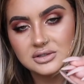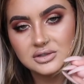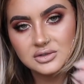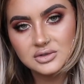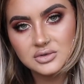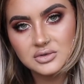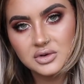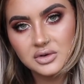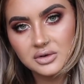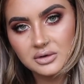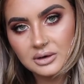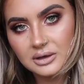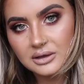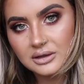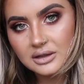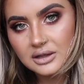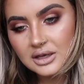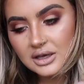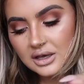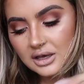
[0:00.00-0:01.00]
It's so
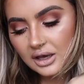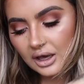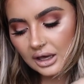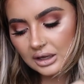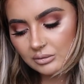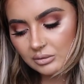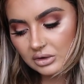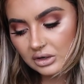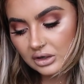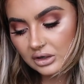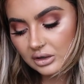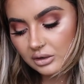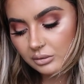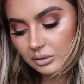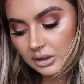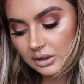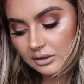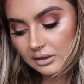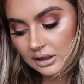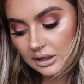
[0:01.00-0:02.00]
cool. And we're,
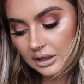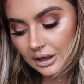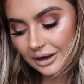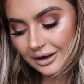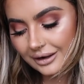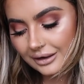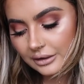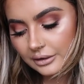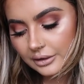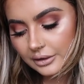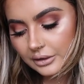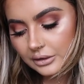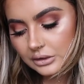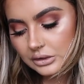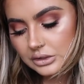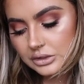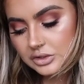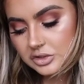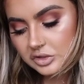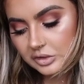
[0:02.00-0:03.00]
we're there
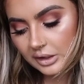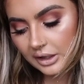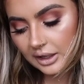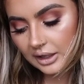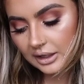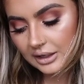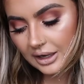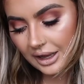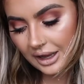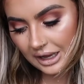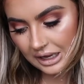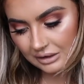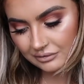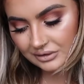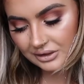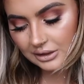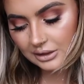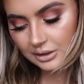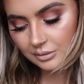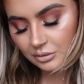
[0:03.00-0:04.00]
shooting at
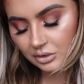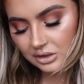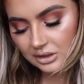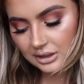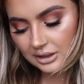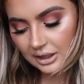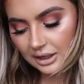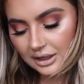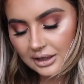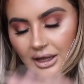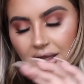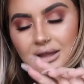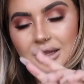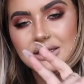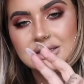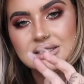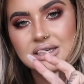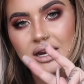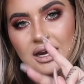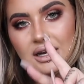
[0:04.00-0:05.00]
half nine in the morning again. And
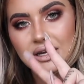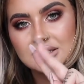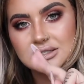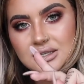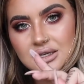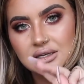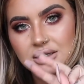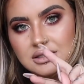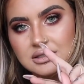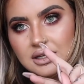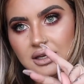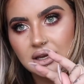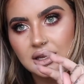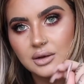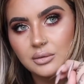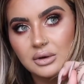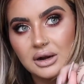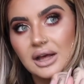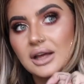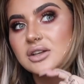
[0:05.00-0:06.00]
then Saturday,
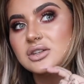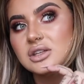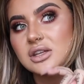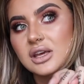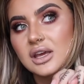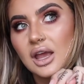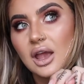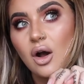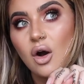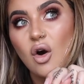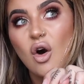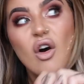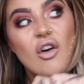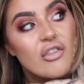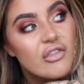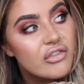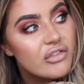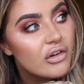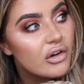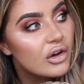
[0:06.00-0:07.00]
Sunday, we're actually
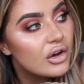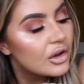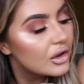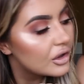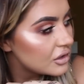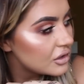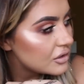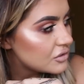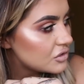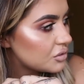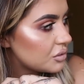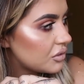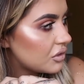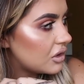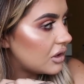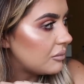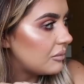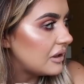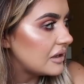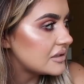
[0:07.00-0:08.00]
off. So we're
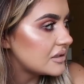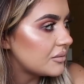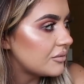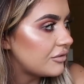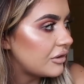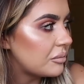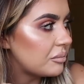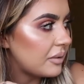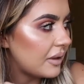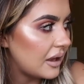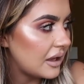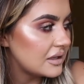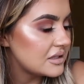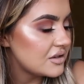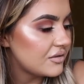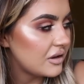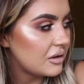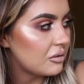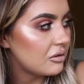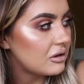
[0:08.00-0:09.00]
gonna make some fun
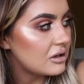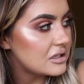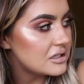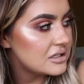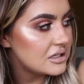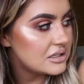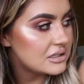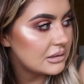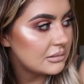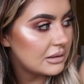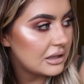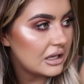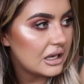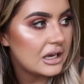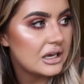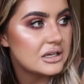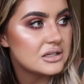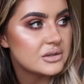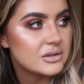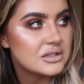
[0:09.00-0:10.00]
plans. I think we're gonna see some of the
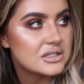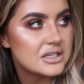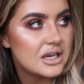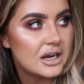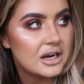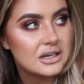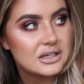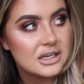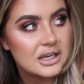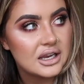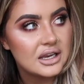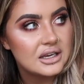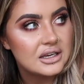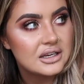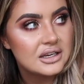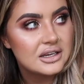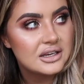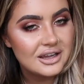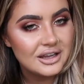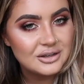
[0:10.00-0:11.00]
guys on Saturday
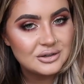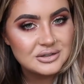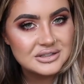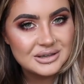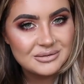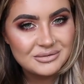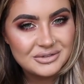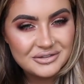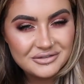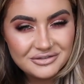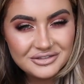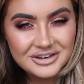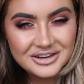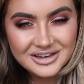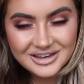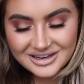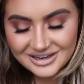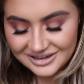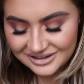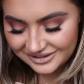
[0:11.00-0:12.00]
and do something
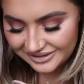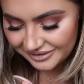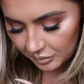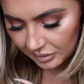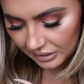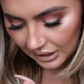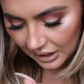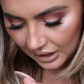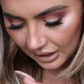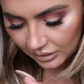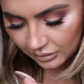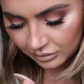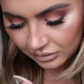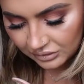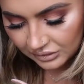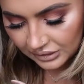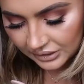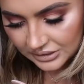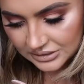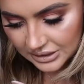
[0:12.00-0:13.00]
fun. But yeah, we're
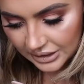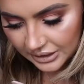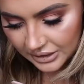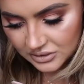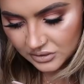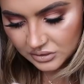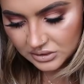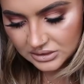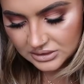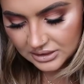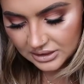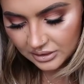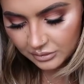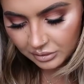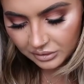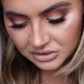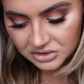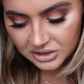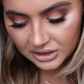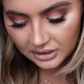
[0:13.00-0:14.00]
really excited. So today
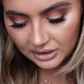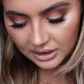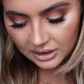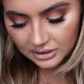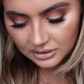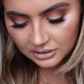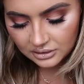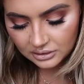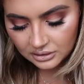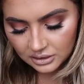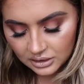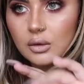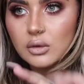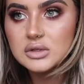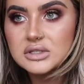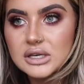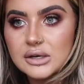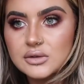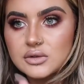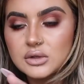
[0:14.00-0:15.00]
we're chilling. The
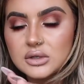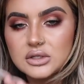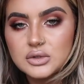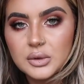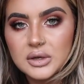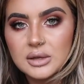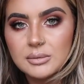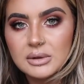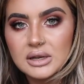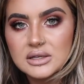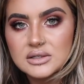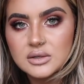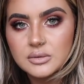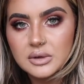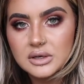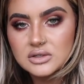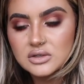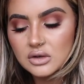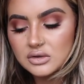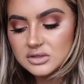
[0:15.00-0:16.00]
hotel's only 20 minutes
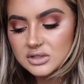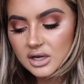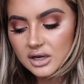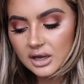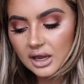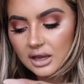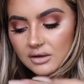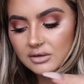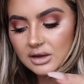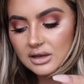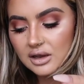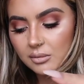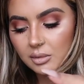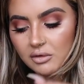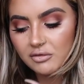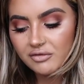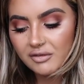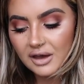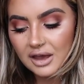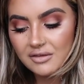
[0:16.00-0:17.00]
away, so I'll start getting ready
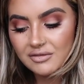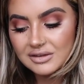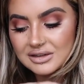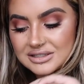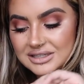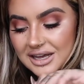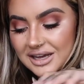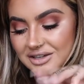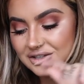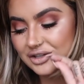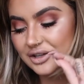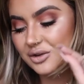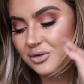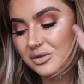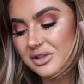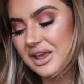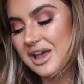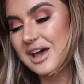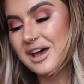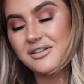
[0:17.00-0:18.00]
about five and it's actually
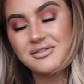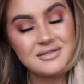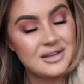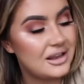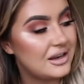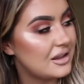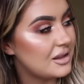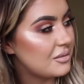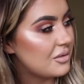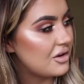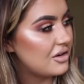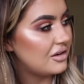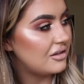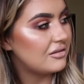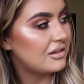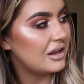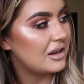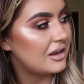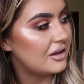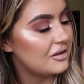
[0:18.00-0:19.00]
only half nine in the
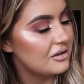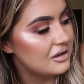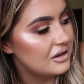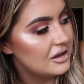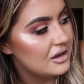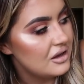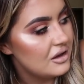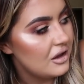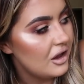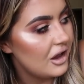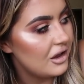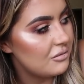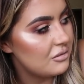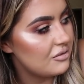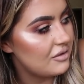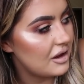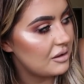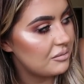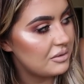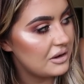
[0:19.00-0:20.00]
morning right now. And
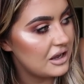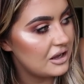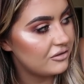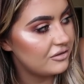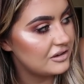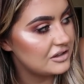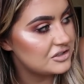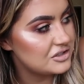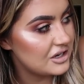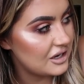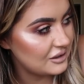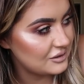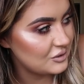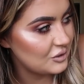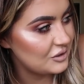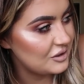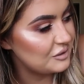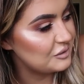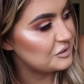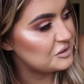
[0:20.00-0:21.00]
we've had breakfast, Jack's
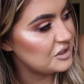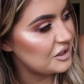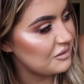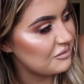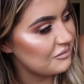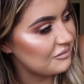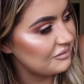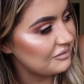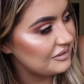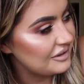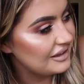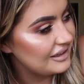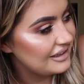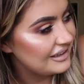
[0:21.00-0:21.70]
gone to the gym.